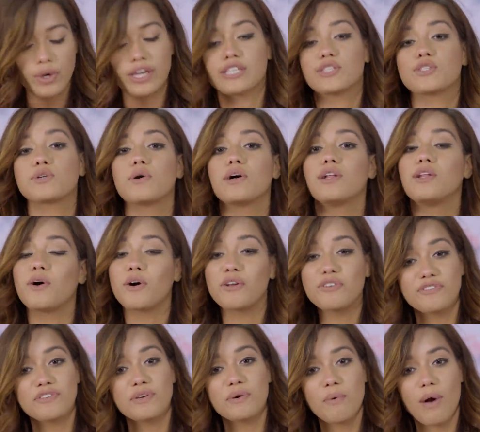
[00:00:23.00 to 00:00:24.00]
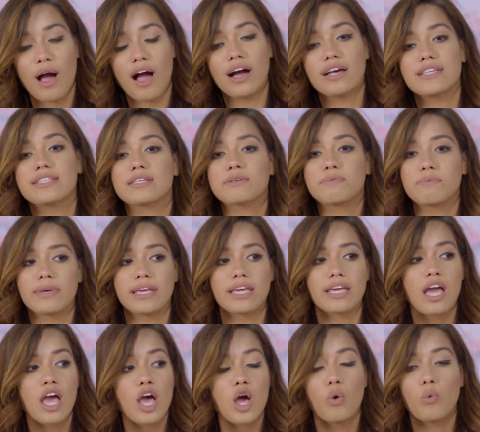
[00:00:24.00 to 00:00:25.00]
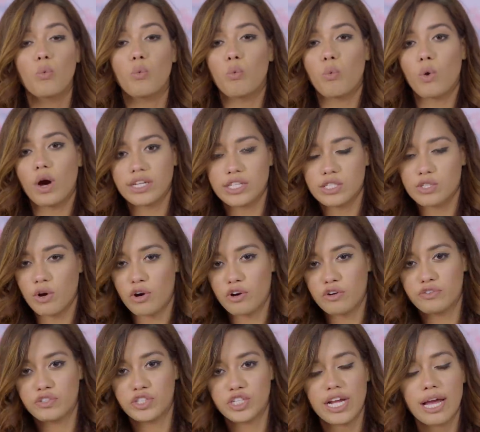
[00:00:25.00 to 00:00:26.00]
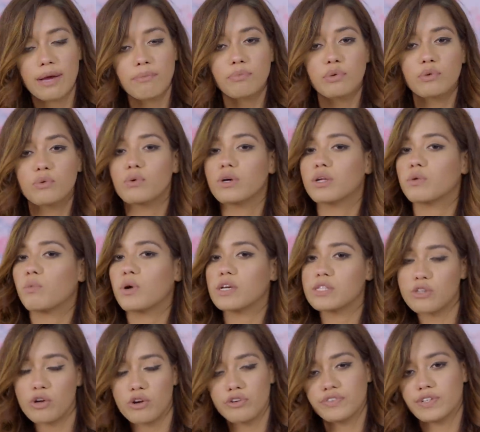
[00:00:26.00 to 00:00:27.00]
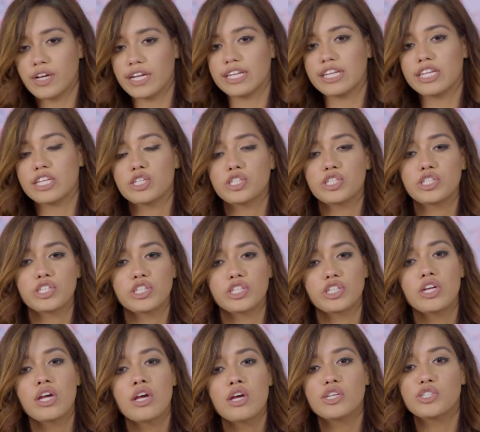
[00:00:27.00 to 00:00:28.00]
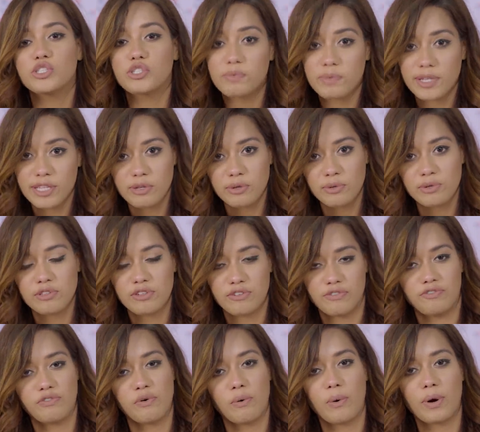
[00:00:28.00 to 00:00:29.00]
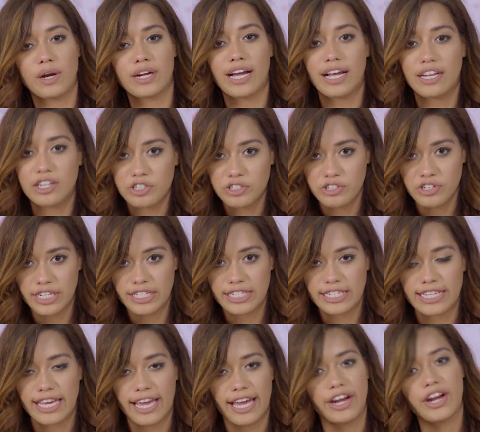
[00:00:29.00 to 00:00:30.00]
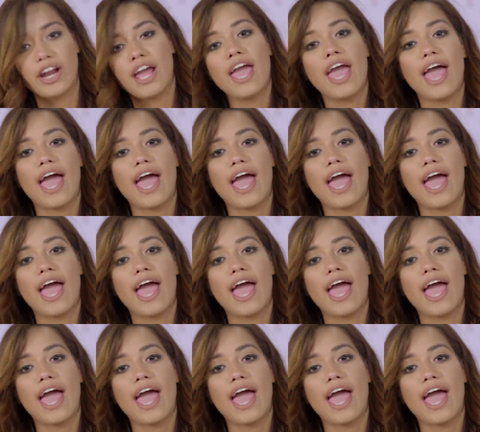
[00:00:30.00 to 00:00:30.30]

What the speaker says: Okay, so a lot of you ask me what sort of shampoo and what sort of conditioner should be used for color treated hair.